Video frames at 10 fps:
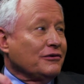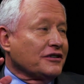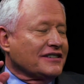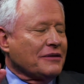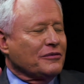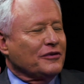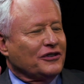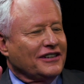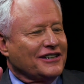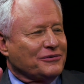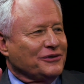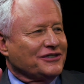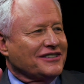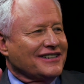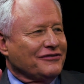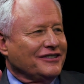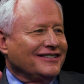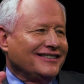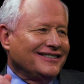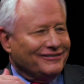quote, accept the middle-class world as a
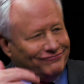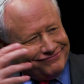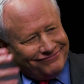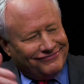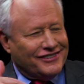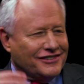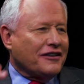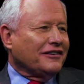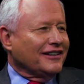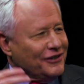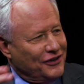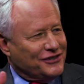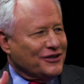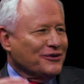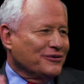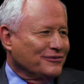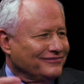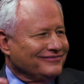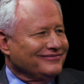given, subtly also